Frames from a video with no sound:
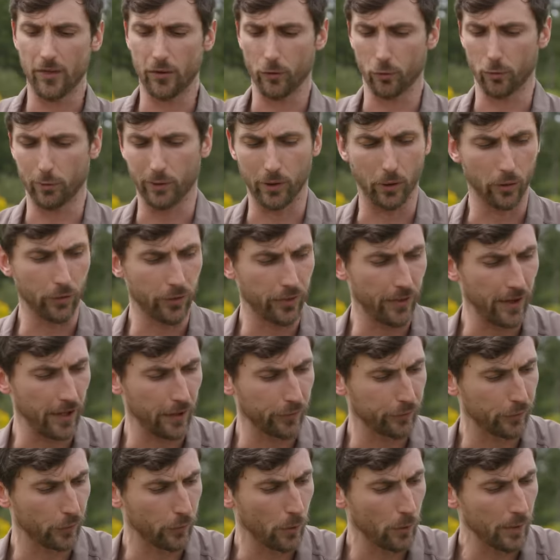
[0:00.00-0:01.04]
the real
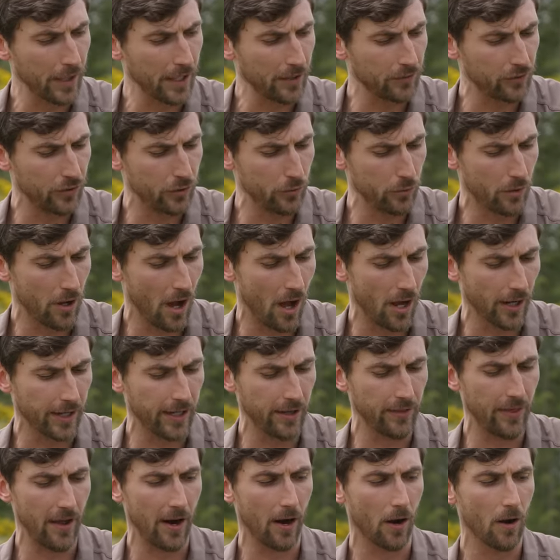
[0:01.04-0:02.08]
thing. So don't get too
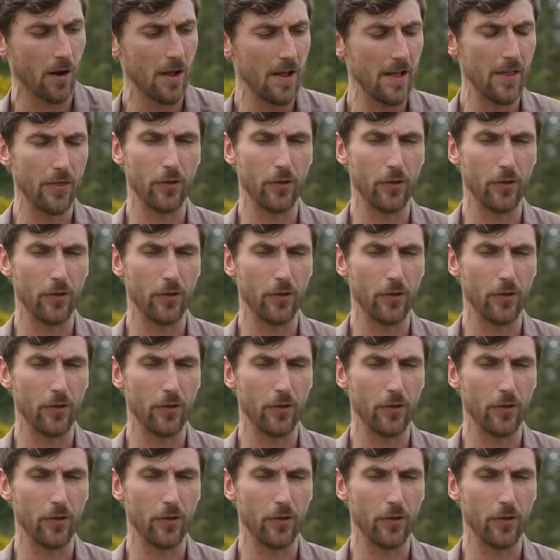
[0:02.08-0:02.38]
cocky there.